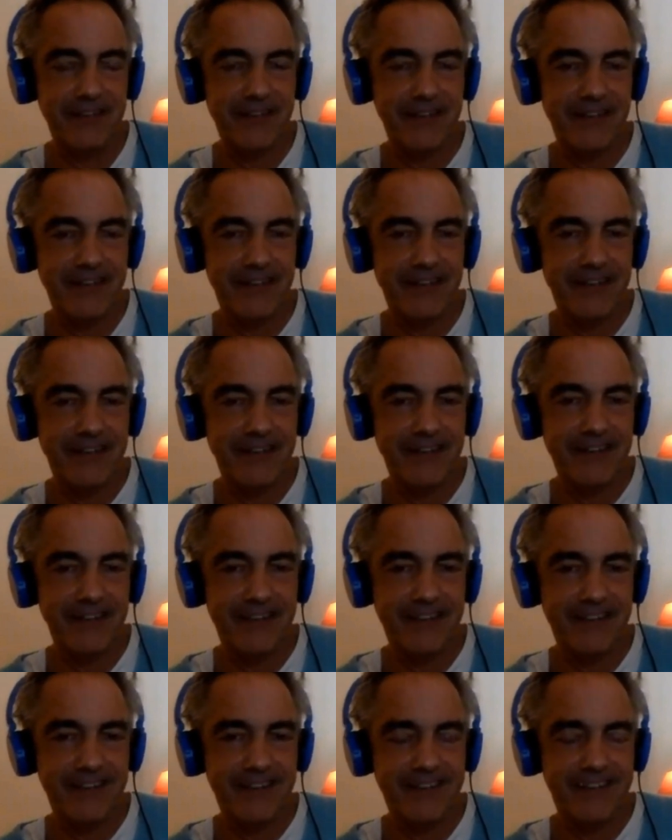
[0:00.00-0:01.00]

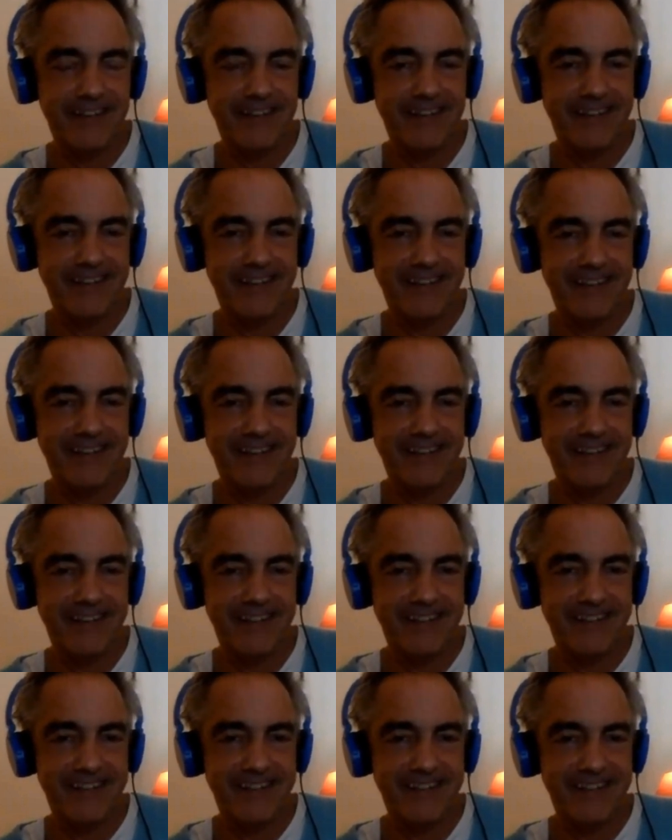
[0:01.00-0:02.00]

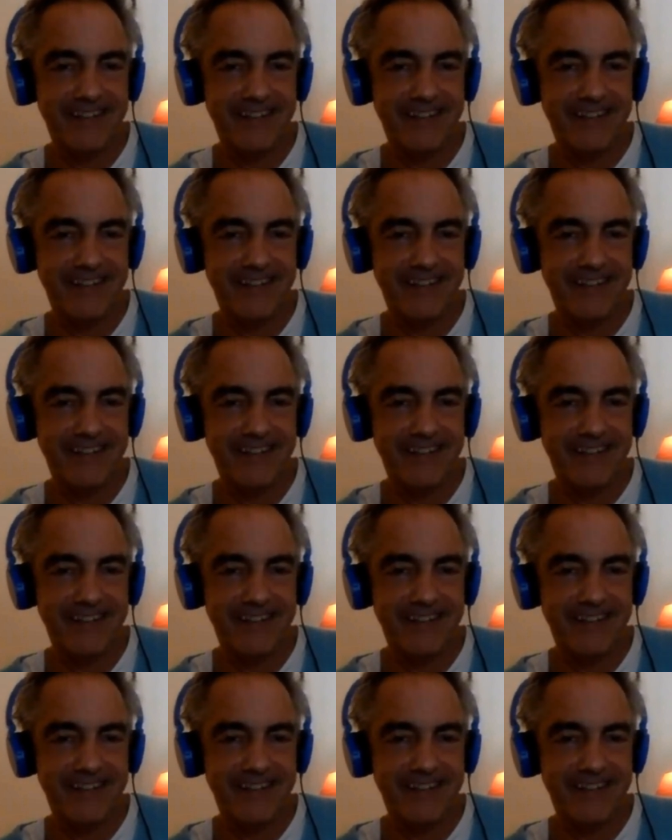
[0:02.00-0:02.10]
(silent)